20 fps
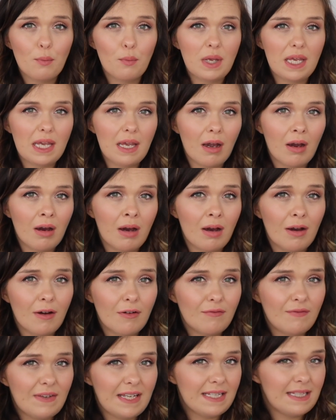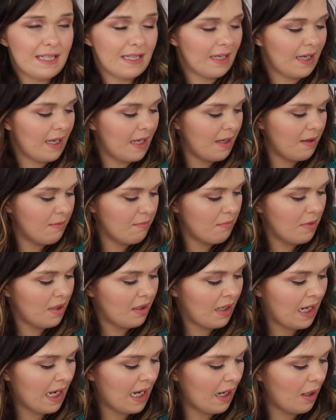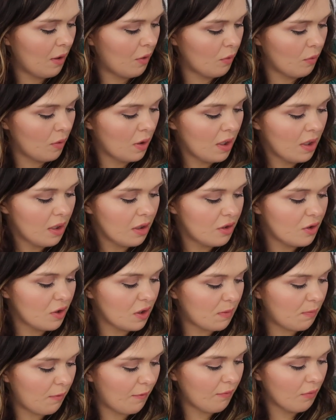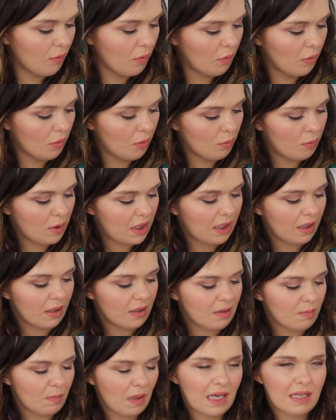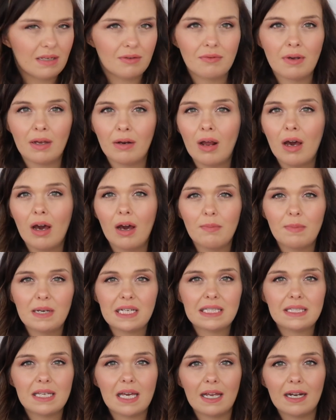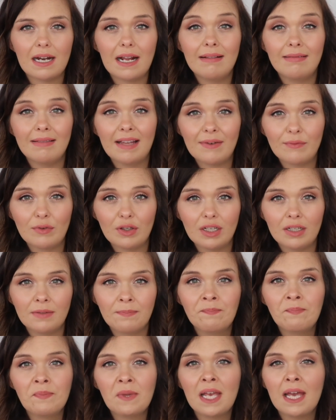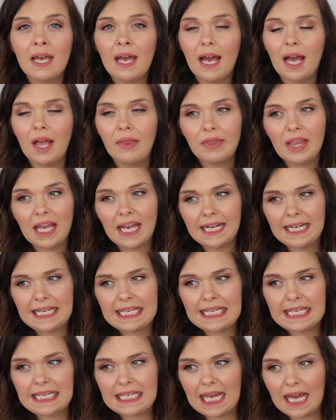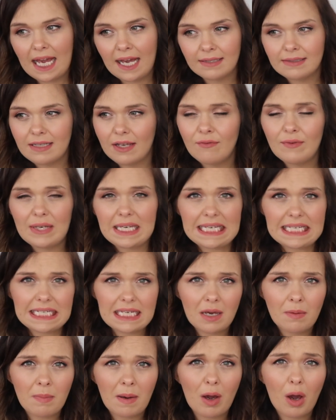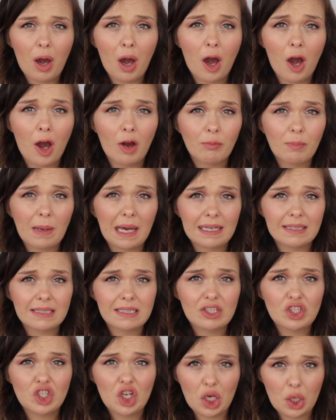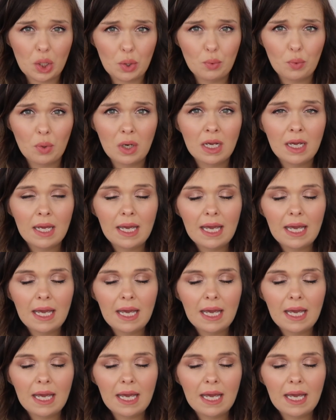we are feeding him now just before we go to bed around 10:30, 11, and then he has a feed at about 2:30,